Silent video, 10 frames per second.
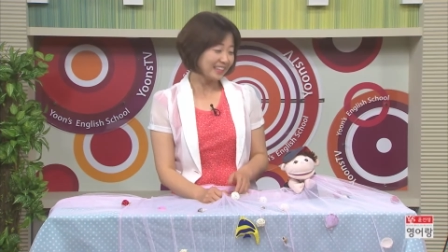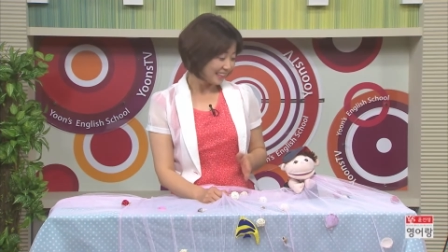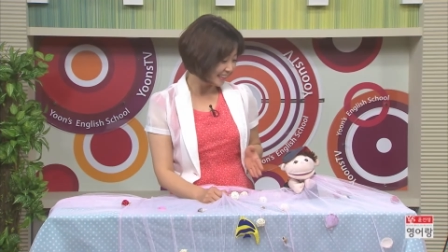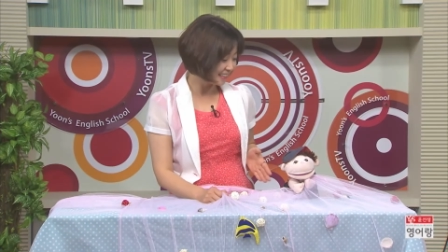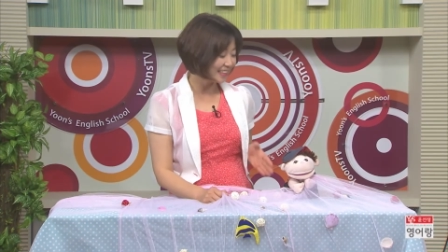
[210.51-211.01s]

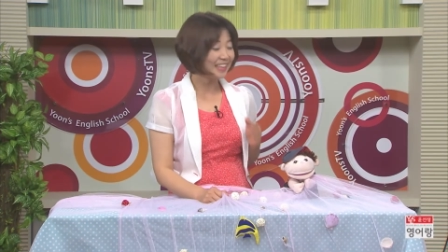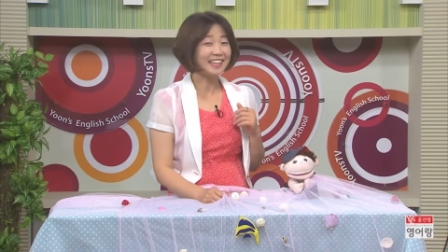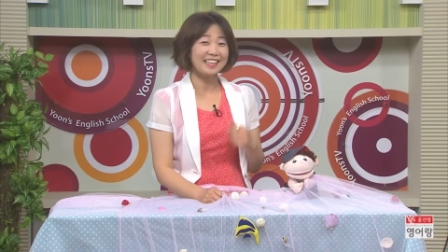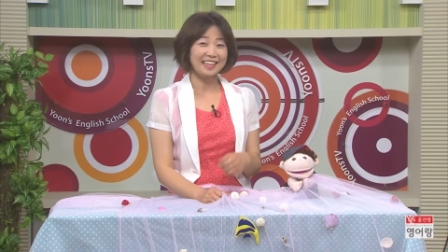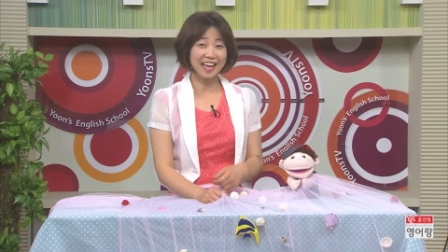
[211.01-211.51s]
Titi,
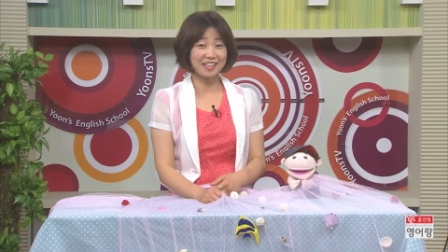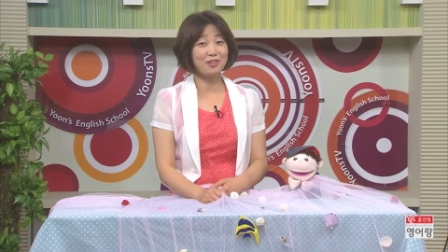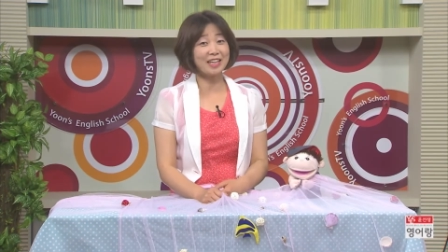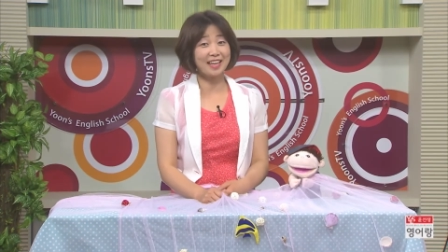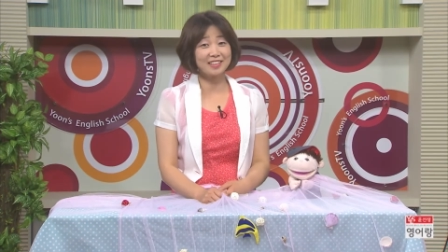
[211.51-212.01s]
can you
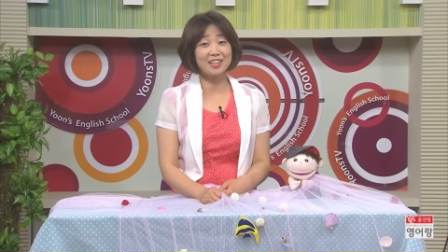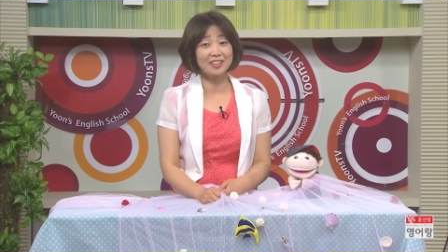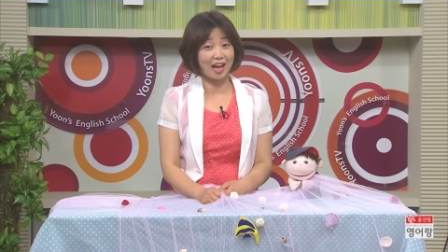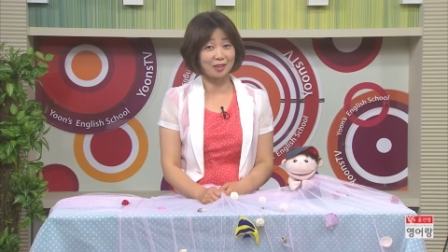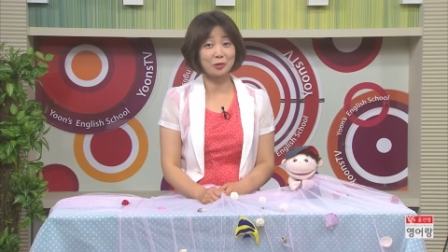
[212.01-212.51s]
catch an
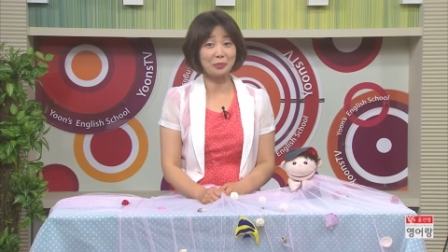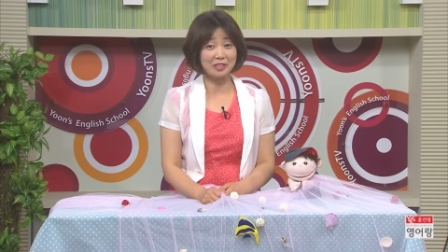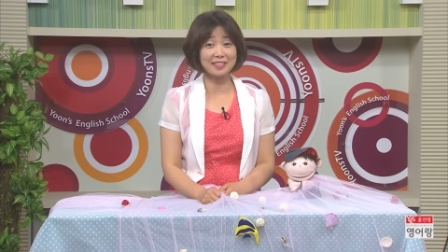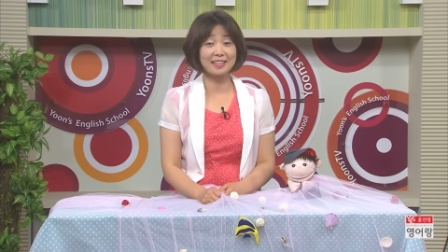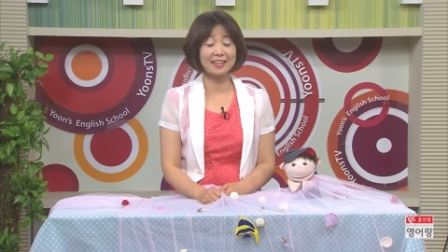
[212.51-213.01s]
octopus?